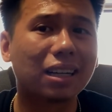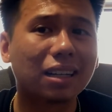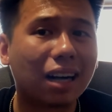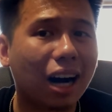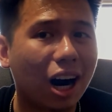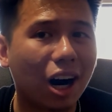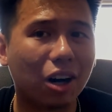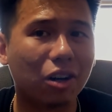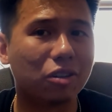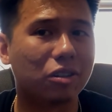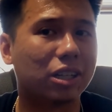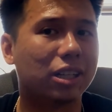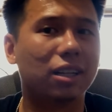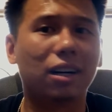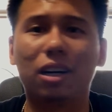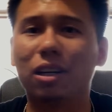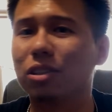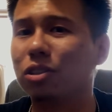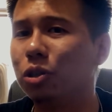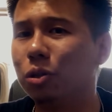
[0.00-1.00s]
$100,
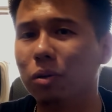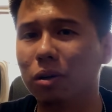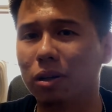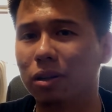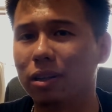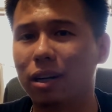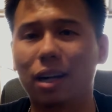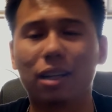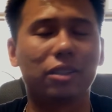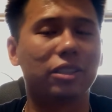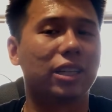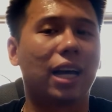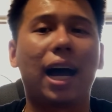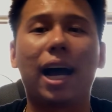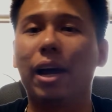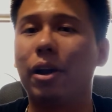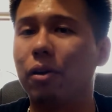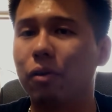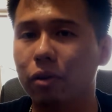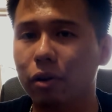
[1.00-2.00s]
$200,
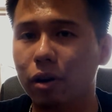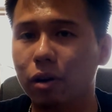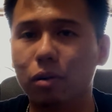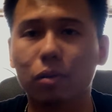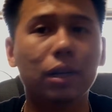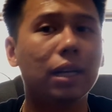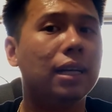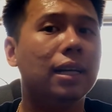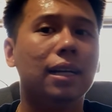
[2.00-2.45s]
I don't know,